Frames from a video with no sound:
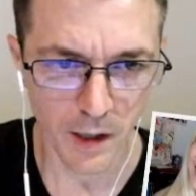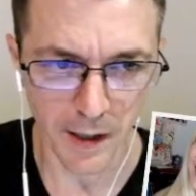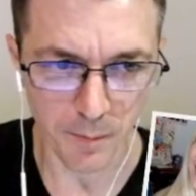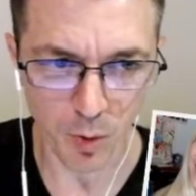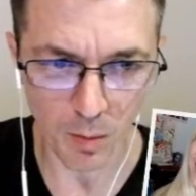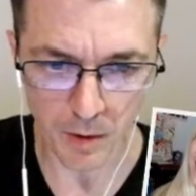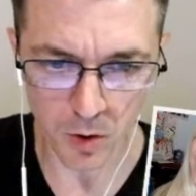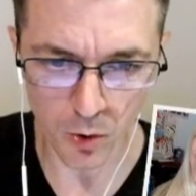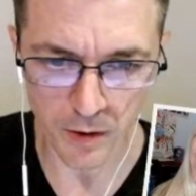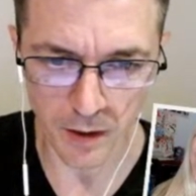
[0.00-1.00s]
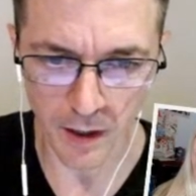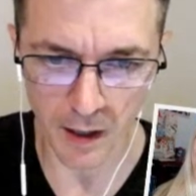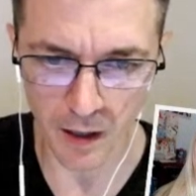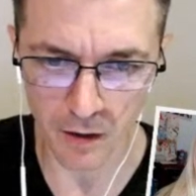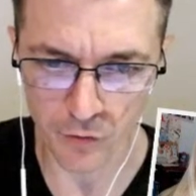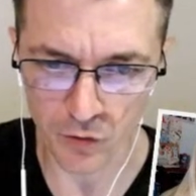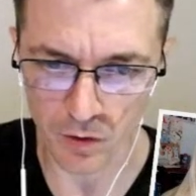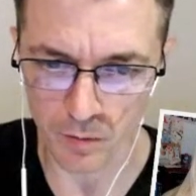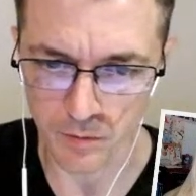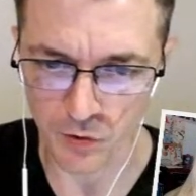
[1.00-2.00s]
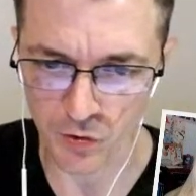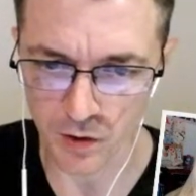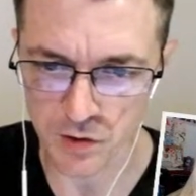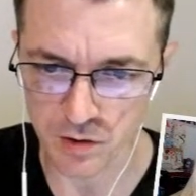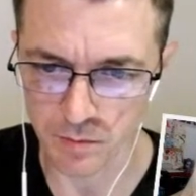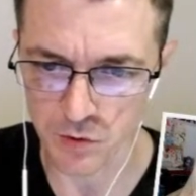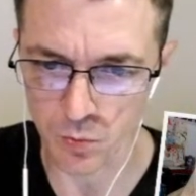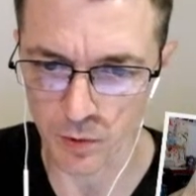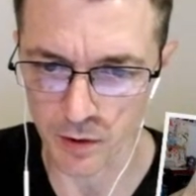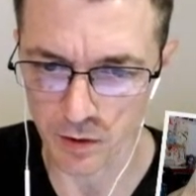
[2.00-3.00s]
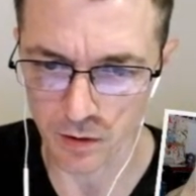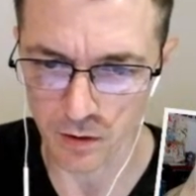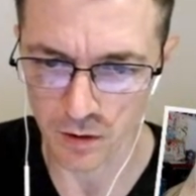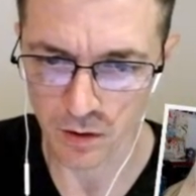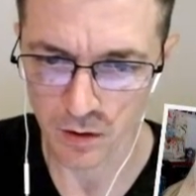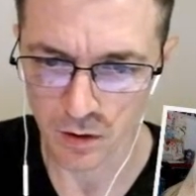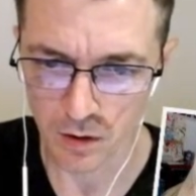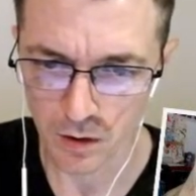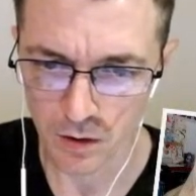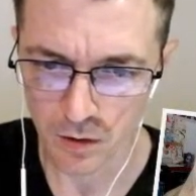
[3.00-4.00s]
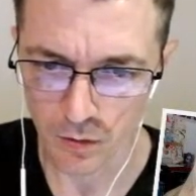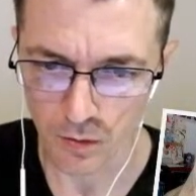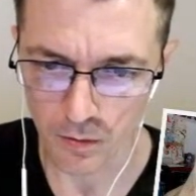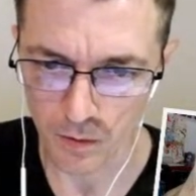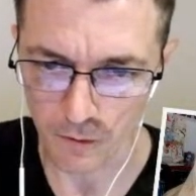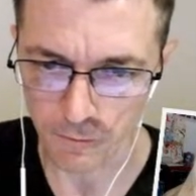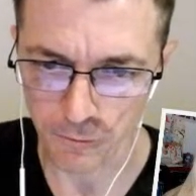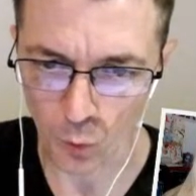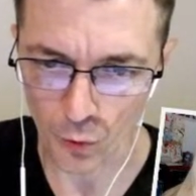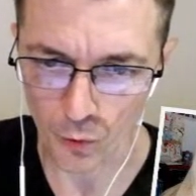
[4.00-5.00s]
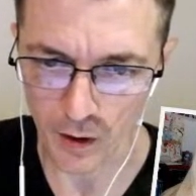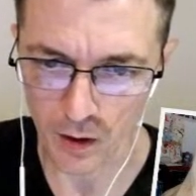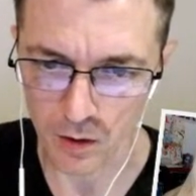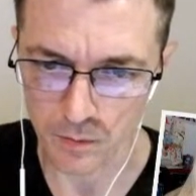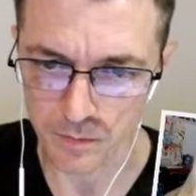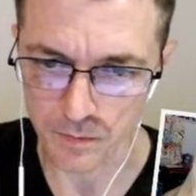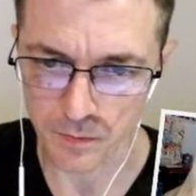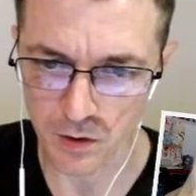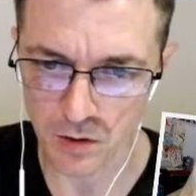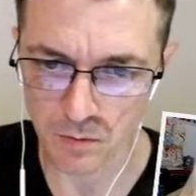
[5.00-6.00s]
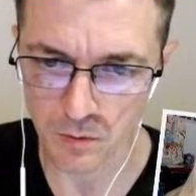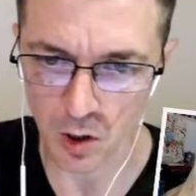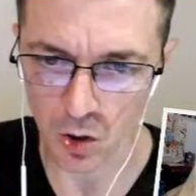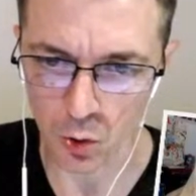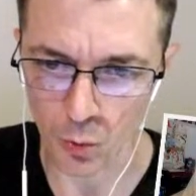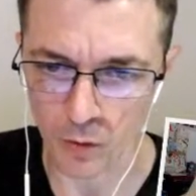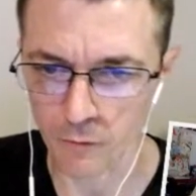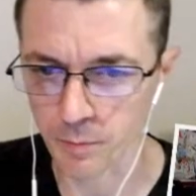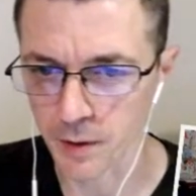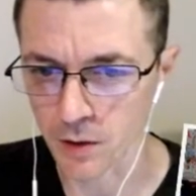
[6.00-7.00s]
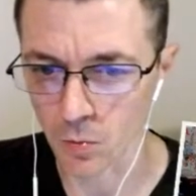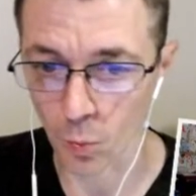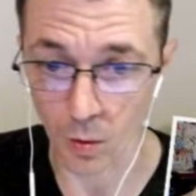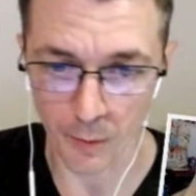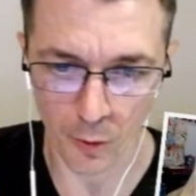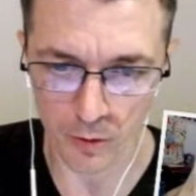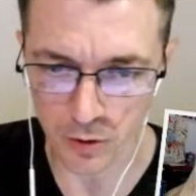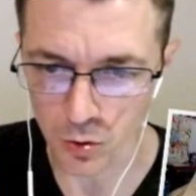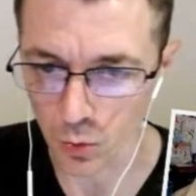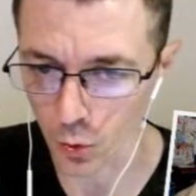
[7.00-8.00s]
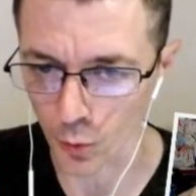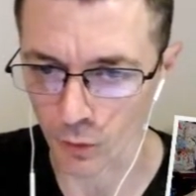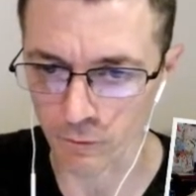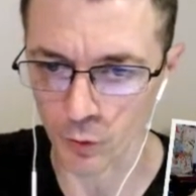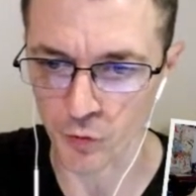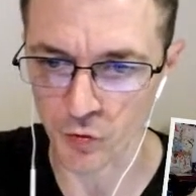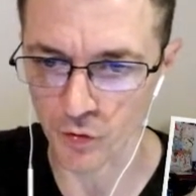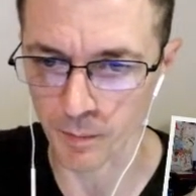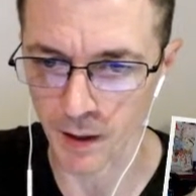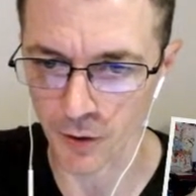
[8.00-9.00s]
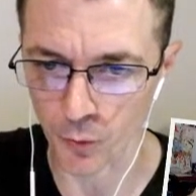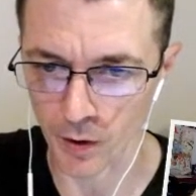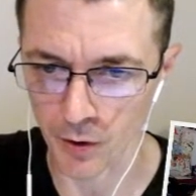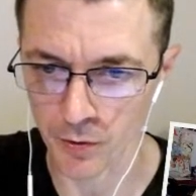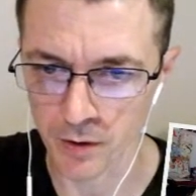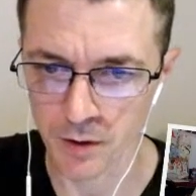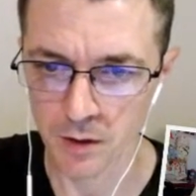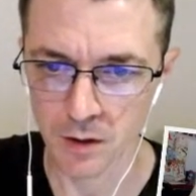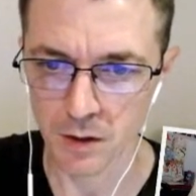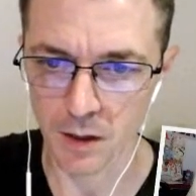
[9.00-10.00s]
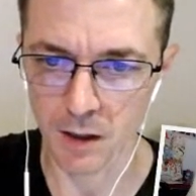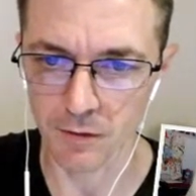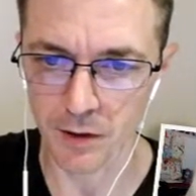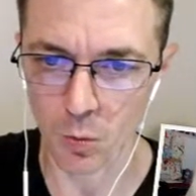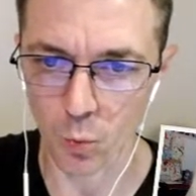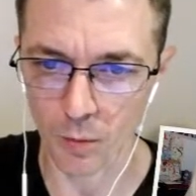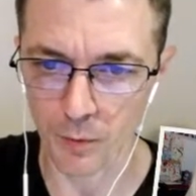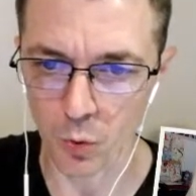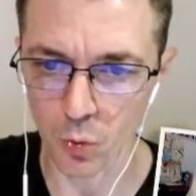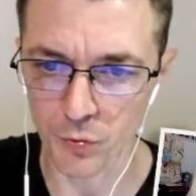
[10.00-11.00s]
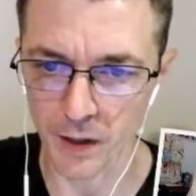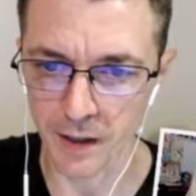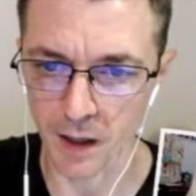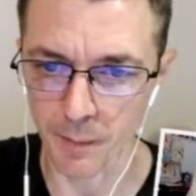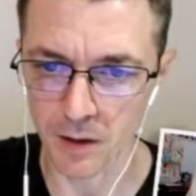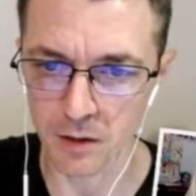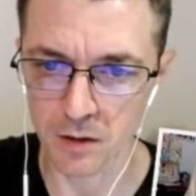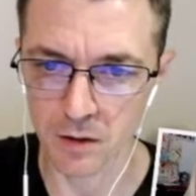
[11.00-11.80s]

And you're probably looking to have some distinction between like foreground color of being warmer or cooler versus the background, and have like a warm cool dynamic